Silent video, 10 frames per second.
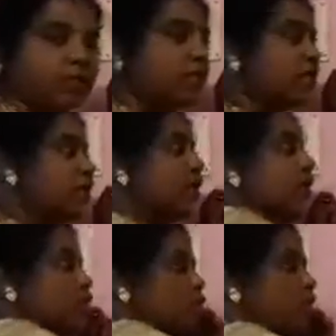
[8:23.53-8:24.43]
isn't it?
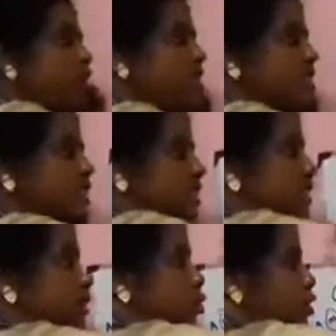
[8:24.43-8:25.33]
So first see
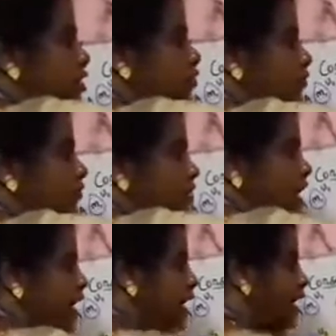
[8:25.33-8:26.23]
the Newton's
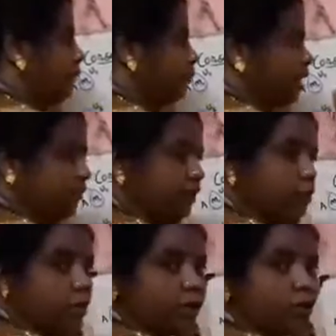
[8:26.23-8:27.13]
second law. F
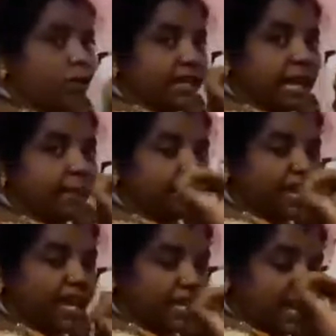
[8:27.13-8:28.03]
equal to ma.
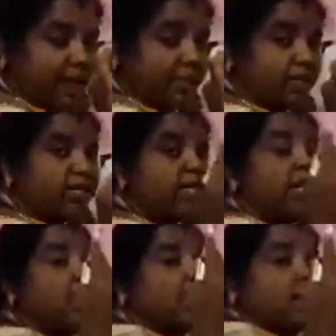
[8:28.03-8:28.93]
A means
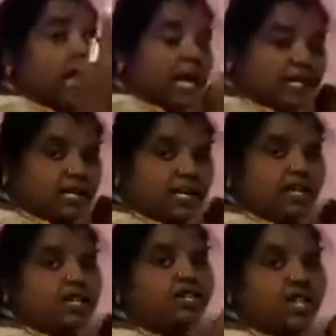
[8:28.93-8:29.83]

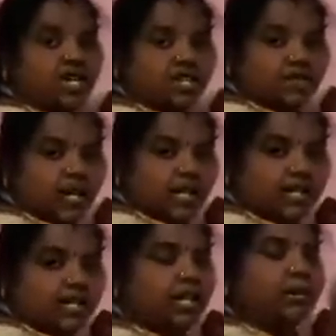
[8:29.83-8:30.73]
acceleration, change in
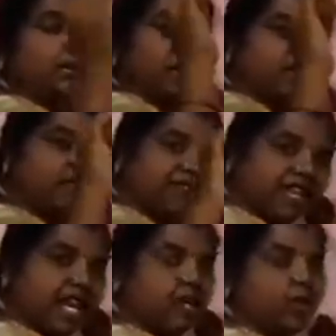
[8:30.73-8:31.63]
velocity. In place of
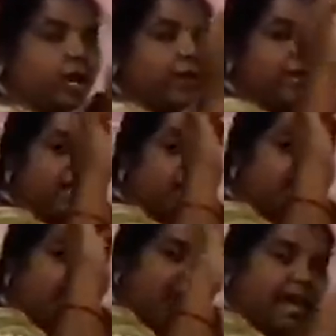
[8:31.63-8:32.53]
A you can
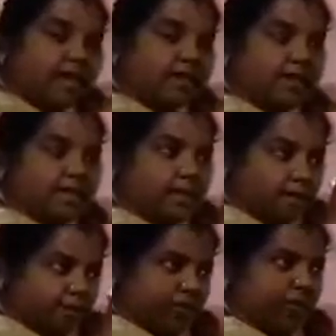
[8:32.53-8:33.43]
be
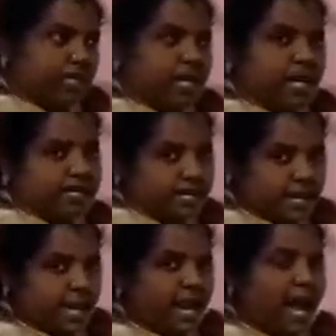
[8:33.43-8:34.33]
written as
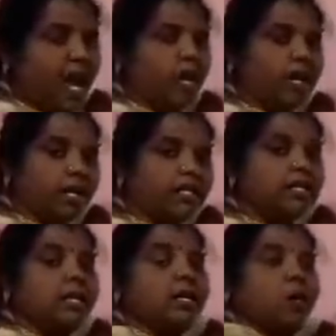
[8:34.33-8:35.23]
A or else
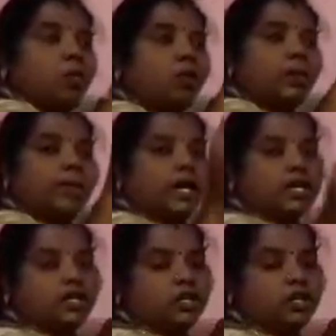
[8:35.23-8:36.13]
V
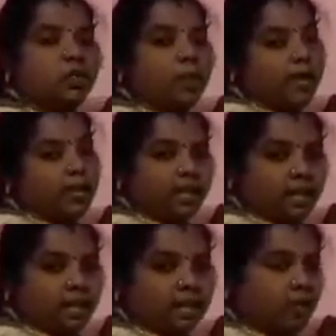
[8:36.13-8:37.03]
minus U by
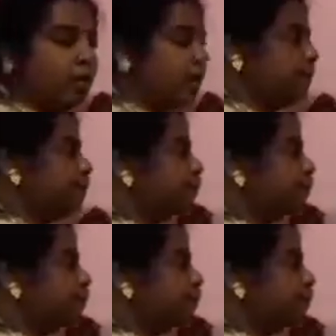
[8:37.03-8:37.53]
T. Okay.